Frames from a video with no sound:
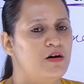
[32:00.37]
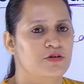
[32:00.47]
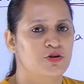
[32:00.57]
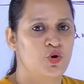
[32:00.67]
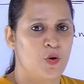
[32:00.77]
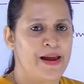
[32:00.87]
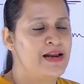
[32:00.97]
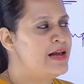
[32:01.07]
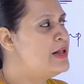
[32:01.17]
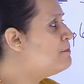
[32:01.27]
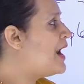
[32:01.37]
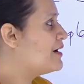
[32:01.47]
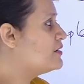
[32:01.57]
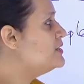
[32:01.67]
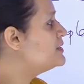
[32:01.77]
domain, in
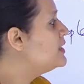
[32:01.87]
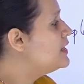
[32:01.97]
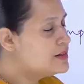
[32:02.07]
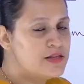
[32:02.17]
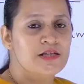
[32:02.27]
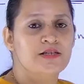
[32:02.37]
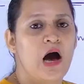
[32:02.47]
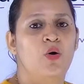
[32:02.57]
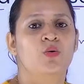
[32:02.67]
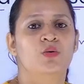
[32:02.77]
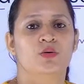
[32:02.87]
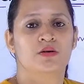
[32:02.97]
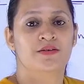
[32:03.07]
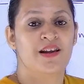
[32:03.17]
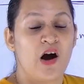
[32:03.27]
practice, this is how
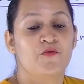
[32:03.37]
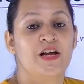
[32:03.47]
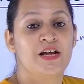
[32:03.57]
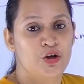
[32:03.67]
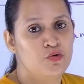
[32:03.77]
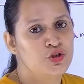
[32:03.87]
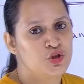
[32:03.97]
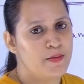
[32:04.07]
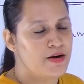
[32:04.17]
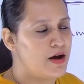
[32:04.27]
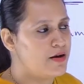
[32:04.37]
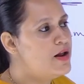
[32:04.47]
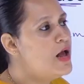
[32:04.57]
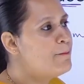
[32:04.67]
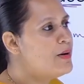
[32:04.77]
drafting used to be done.
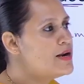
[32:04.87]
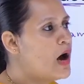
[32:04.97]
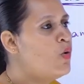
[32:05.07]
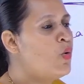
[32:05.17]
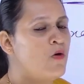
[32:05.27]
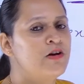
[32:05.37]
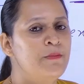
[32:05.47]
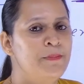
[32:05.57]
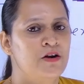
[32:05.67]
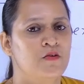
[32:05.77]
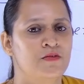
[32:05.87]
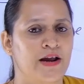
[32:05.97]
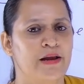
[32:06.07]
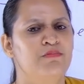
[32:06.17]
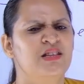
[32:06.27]
But now over a period of
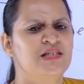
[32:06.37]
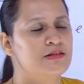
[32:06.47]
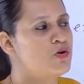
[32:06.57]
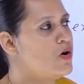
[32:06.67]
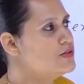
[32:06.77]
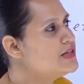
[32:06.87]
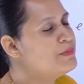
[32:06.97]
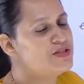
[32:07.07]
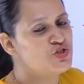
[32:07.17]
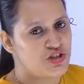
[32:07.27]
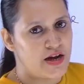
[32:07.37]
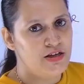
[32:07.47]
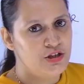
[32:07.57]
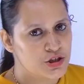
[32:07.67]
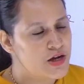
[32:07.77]
time, this concept has
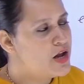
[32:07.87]
changed.